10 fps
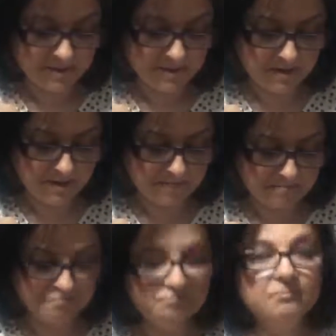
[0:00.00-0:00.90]

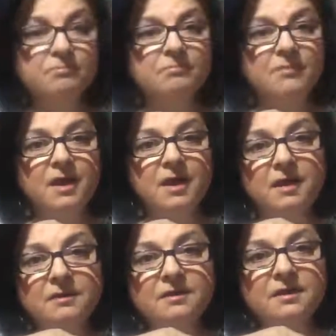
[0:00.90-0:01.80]
and
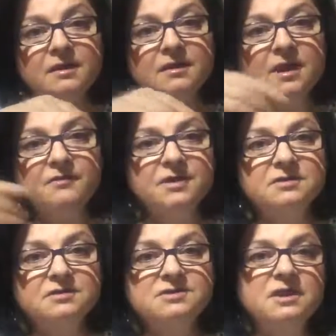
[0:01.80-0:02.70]
the
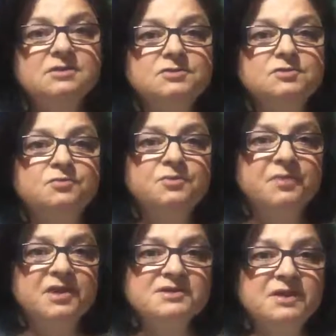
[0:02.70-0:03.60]
character started to
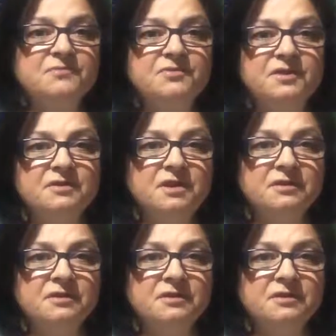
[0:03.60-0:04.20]
prepare something.